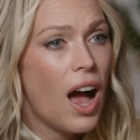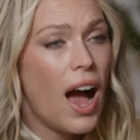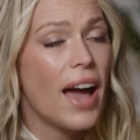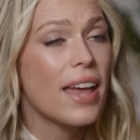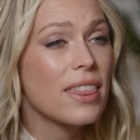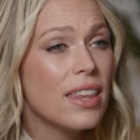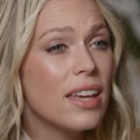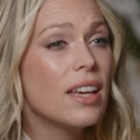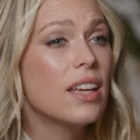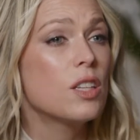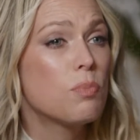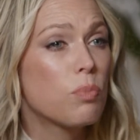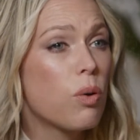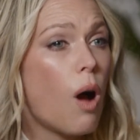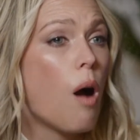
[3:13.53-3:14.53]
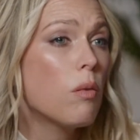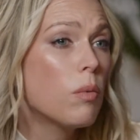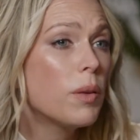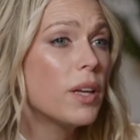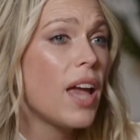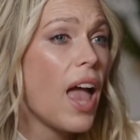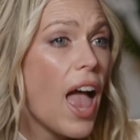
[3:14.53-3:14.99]
I think, is
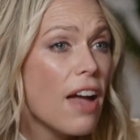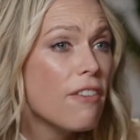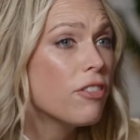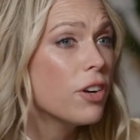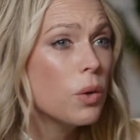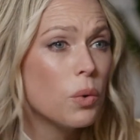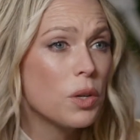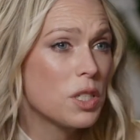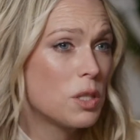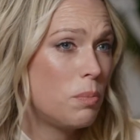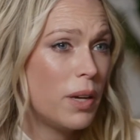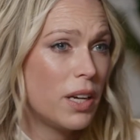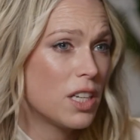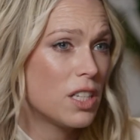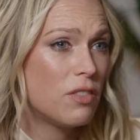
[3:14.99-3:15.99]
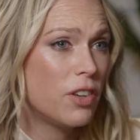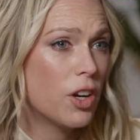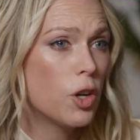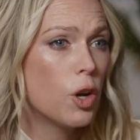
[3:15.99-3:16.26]
probably everyone's biggest fear,